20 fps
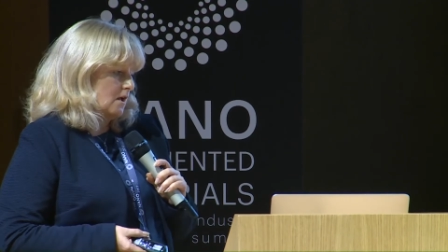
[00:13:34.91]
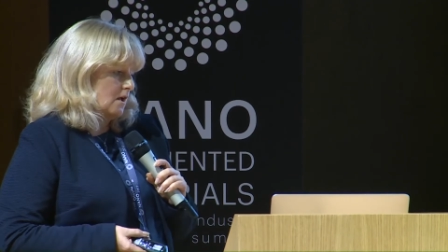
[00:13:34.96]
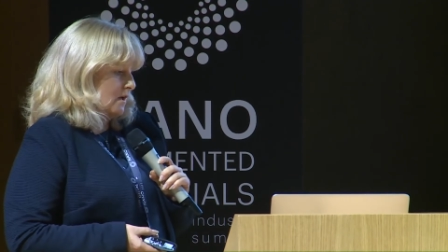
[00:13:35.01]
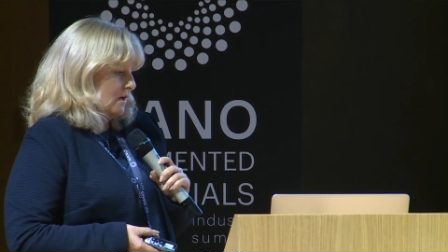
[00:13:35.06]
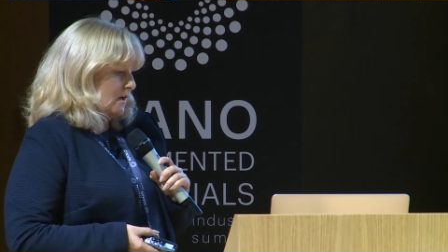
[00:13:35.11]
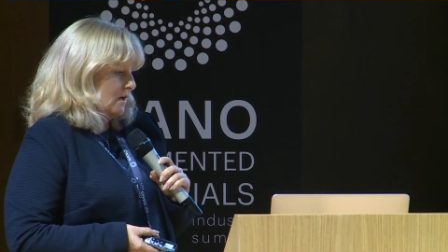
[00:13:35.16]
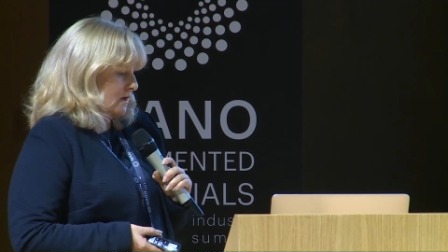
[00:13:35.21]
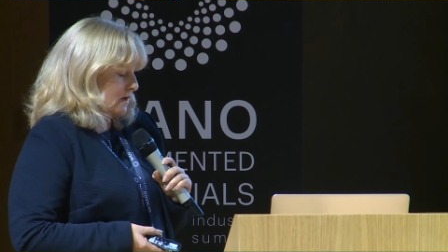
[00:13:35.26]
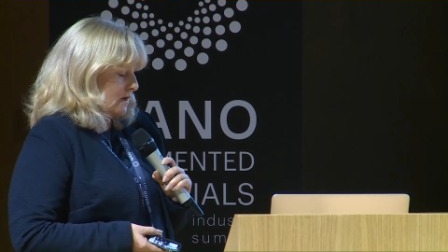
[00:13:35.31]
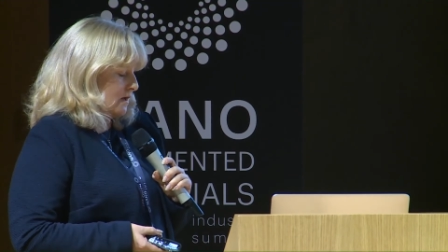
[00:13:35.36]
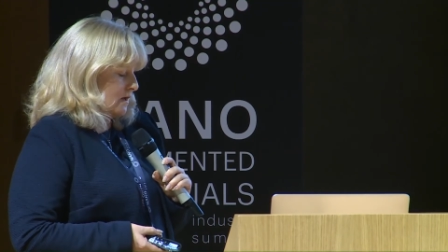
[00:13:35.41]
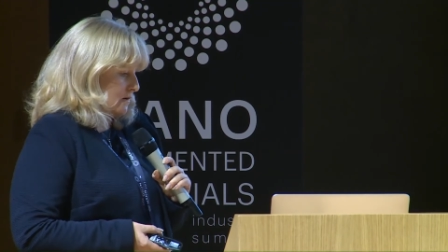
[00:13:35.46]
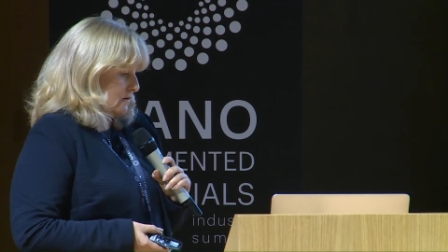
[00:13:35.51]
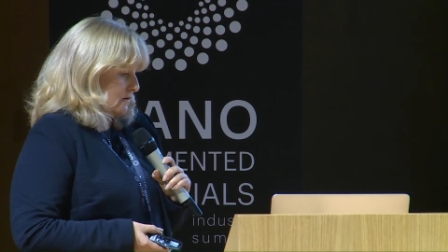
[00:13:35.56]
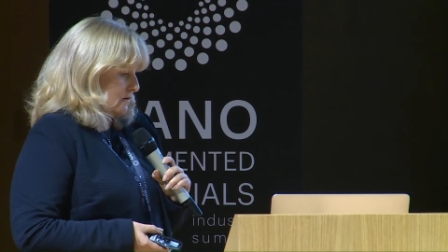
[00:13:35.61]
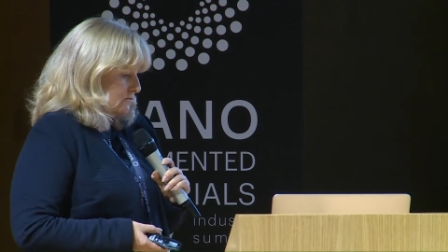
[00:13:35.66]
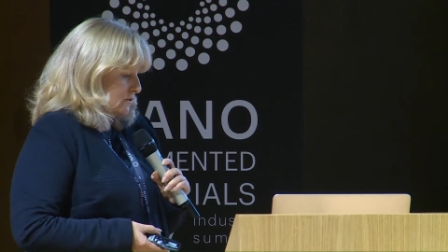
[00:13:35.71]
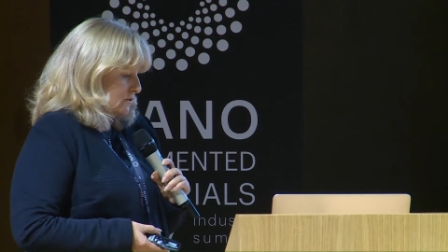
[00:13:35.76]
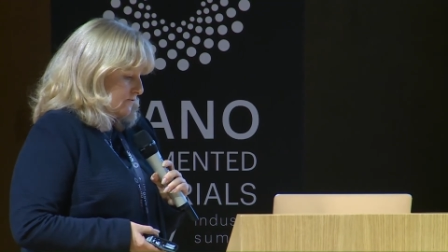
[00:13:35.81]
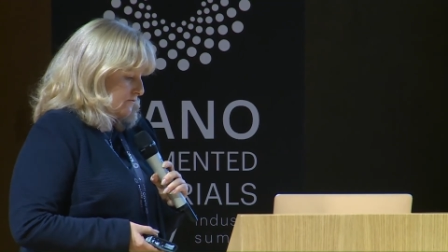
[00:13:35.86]
uh,
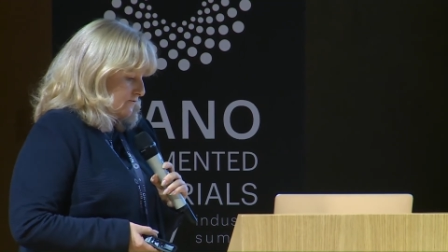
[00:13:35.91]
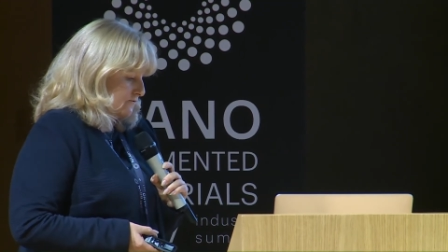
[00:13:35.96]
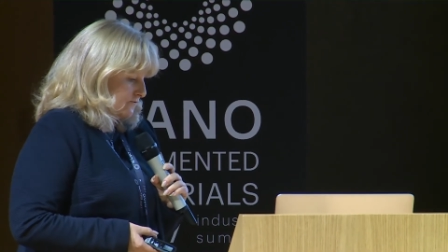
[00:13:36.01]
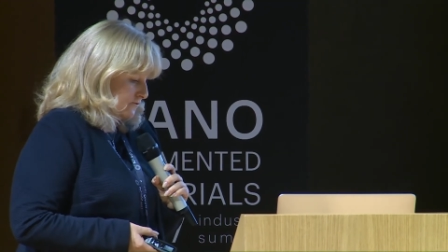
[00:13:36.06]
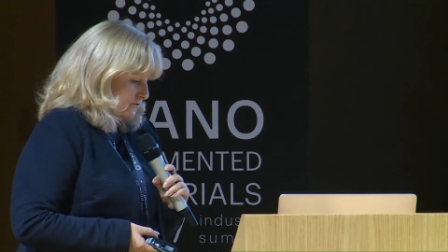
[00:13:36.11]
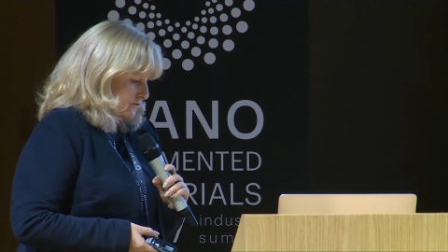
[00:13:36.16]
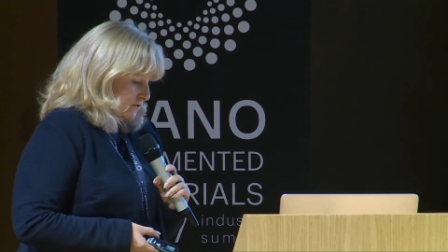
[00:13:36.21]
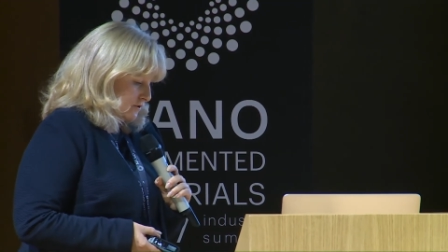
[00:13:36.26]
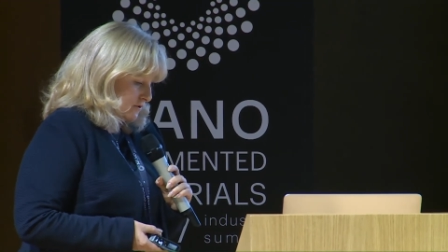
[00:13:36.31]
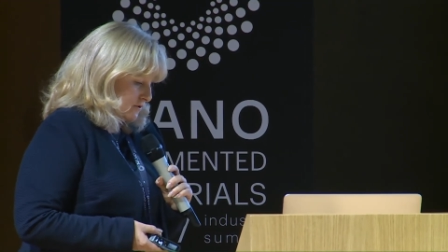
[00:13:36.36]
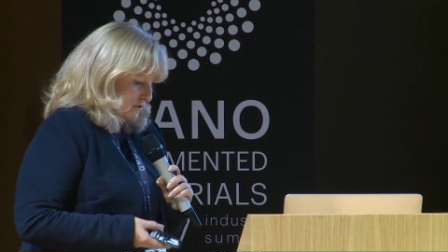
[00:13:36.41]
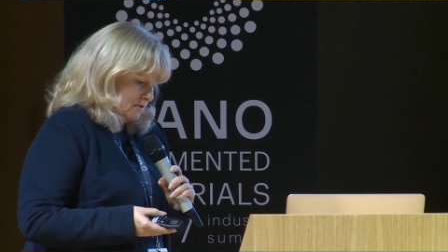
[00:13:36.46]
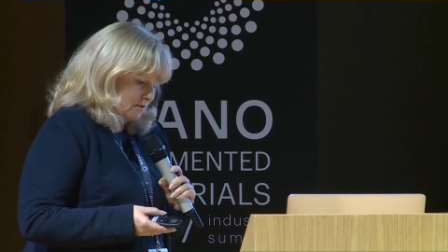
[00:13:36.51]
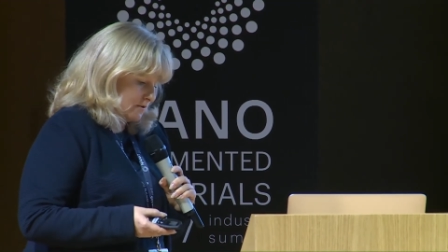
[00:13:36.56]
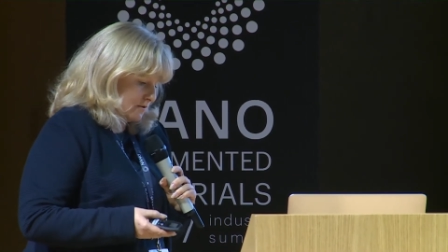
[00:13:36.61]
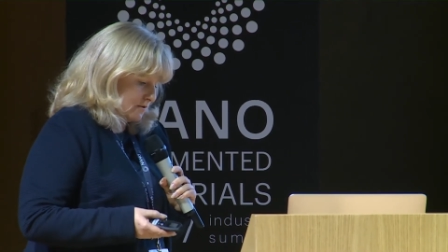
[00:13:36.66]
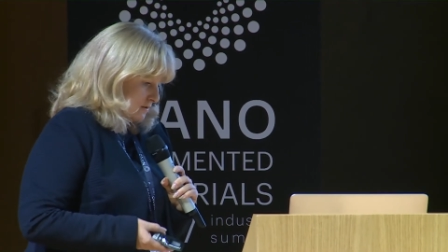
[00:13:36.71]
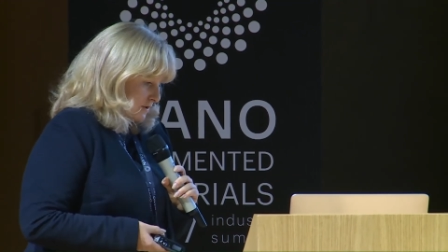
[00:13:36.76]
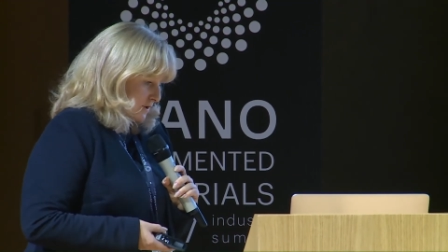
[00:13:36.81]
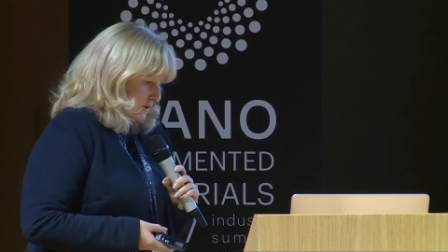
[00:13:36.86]
with
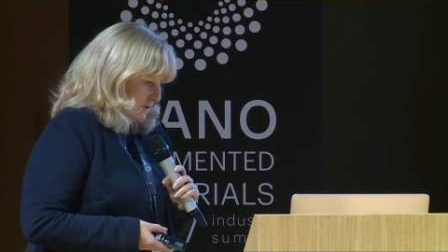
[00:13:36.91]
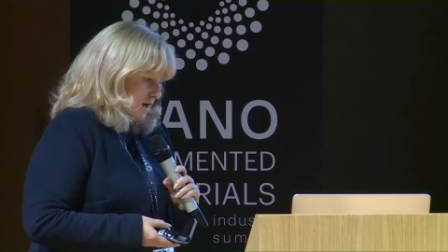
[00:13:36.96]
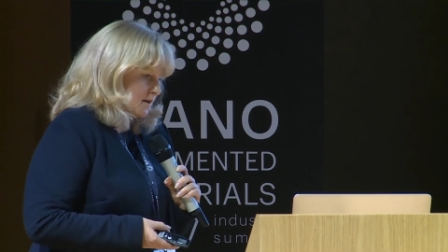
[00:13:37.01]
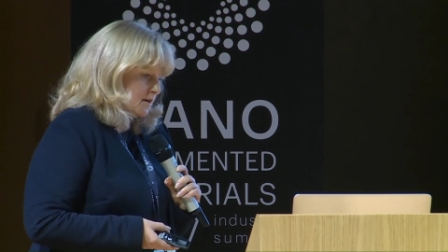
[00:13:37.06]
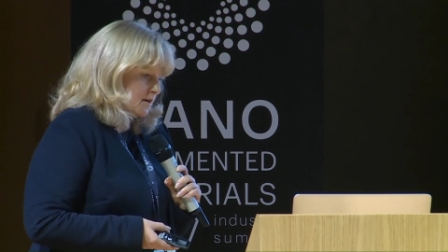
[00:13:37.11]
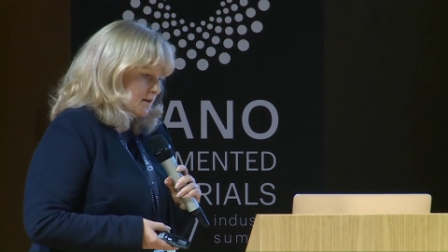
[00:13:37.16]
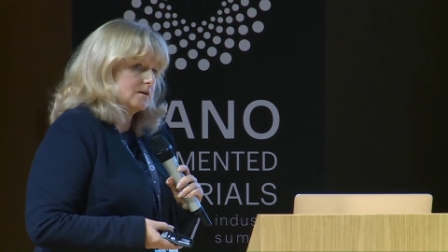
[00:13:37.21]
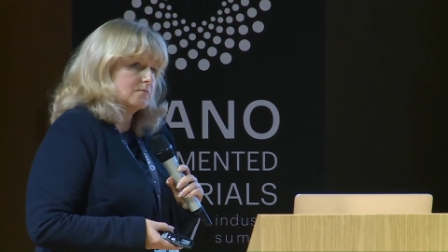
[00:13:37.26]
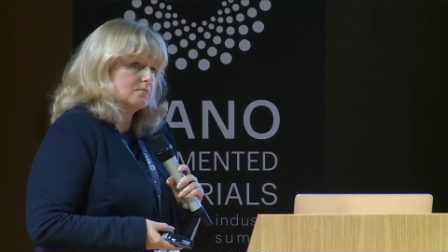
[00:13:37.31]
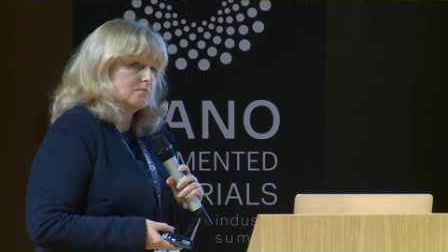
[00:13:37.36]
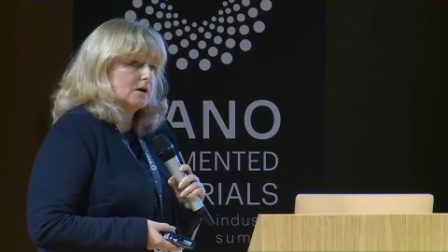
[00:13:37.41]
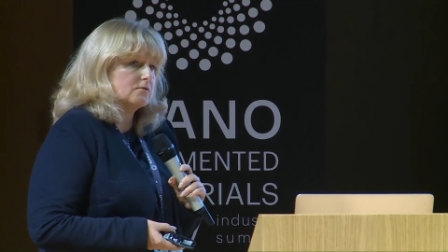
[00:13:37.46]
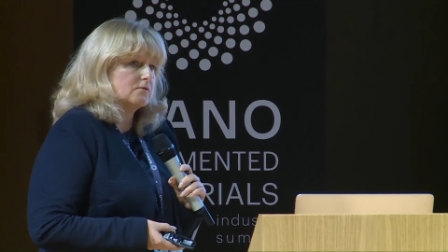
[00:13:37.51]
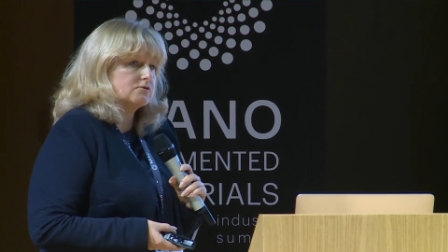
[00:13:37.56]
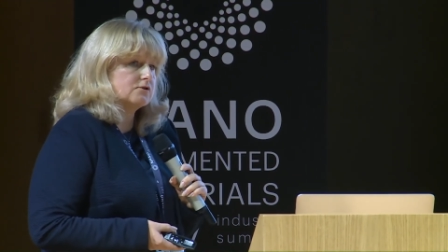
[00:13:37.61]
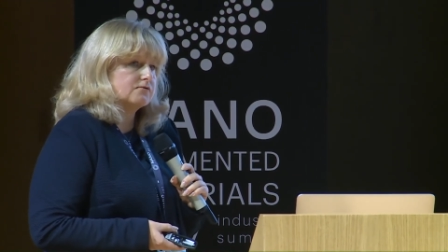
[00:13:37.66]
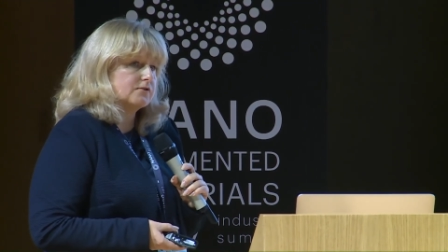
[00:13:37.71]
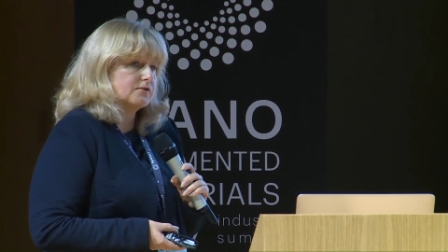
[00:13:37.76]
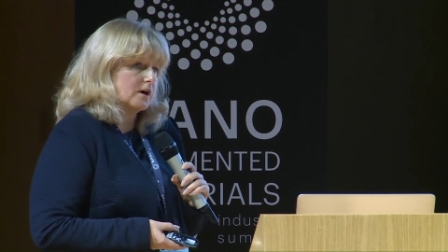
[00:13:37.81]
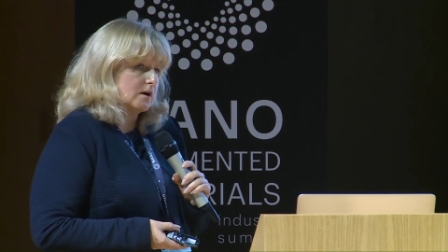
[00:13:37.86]
uh, higher
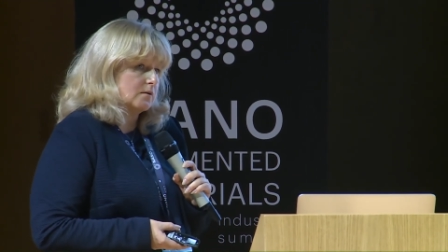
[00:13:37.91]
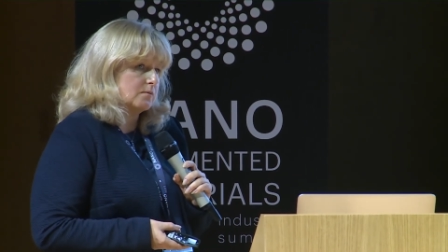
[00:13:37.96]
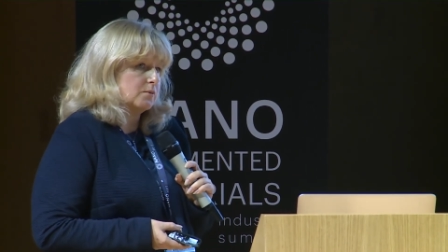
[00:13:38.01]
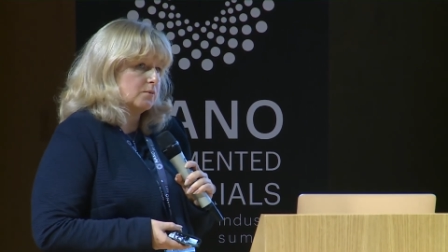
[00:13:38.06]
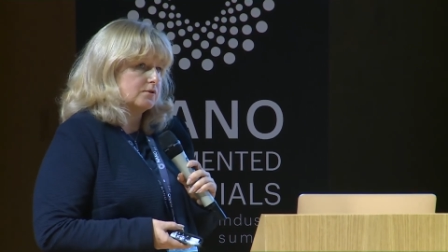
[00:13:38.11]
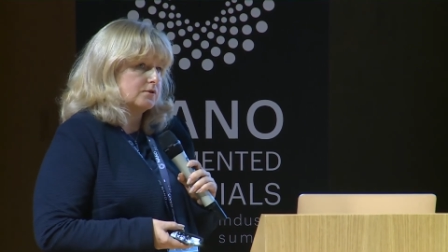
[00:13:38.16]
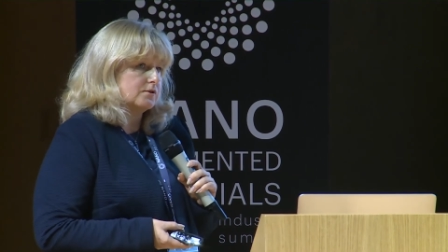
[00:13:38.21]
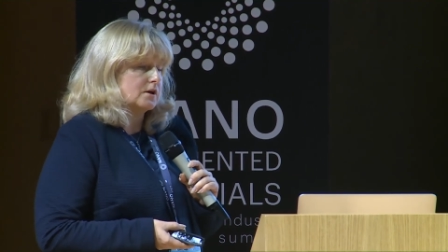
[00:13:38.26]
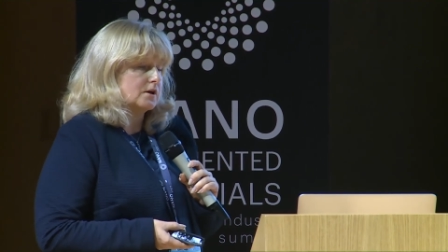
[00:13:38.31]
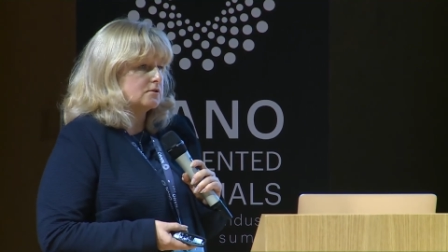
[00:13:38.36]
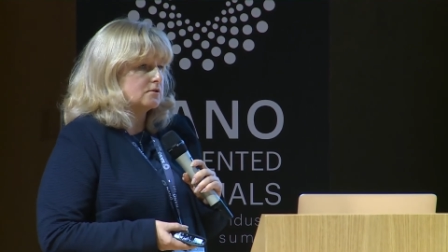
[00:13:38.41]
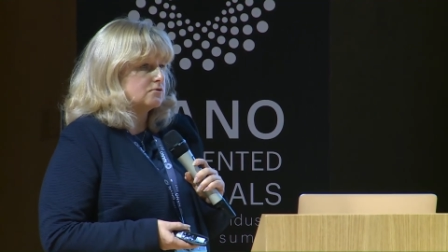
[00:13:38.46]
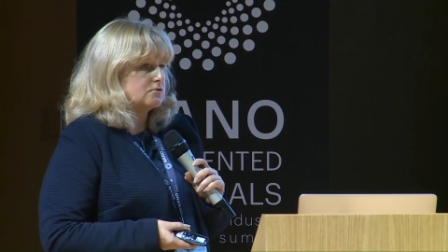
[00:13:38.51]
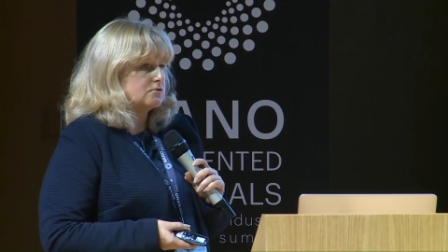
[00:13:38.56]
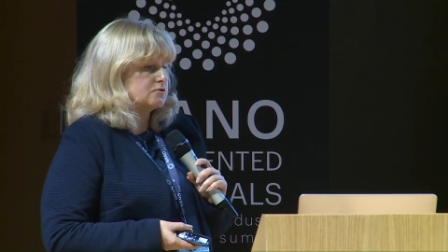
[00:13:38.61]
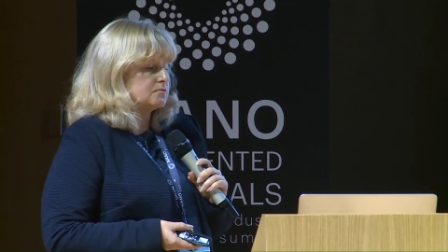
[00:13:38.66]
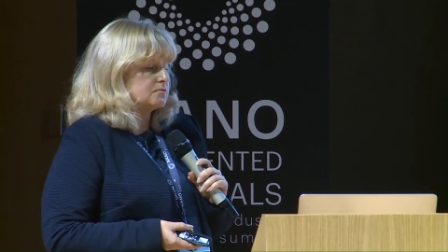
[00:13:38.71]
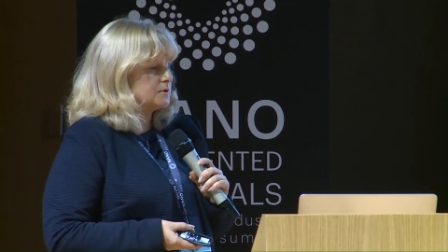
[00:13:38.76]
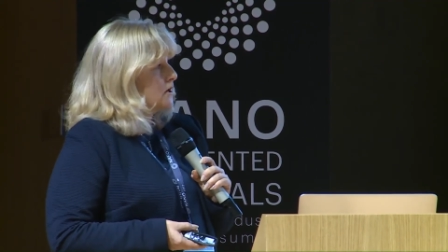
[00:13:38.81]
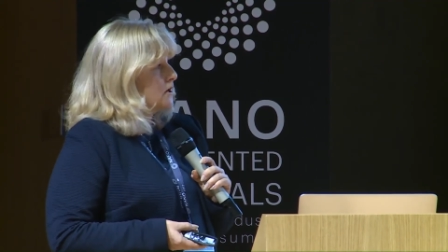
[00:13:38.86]
amount of carbon
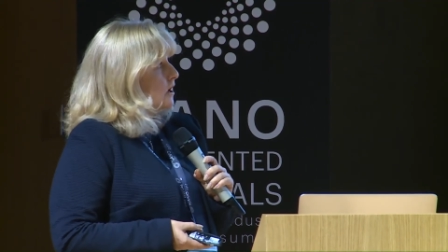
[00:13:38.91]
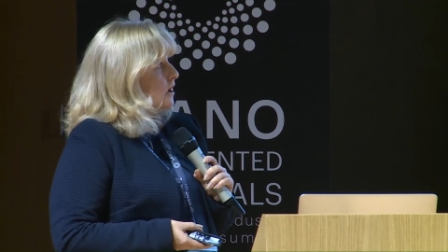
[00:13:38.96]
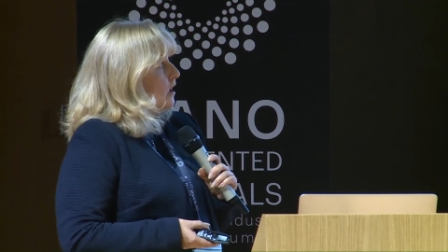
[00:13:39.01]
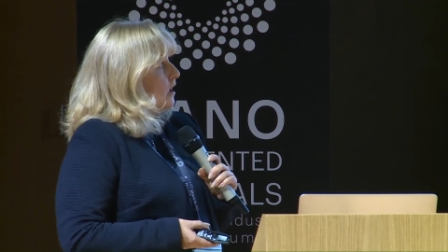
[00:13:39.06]
nanotubes.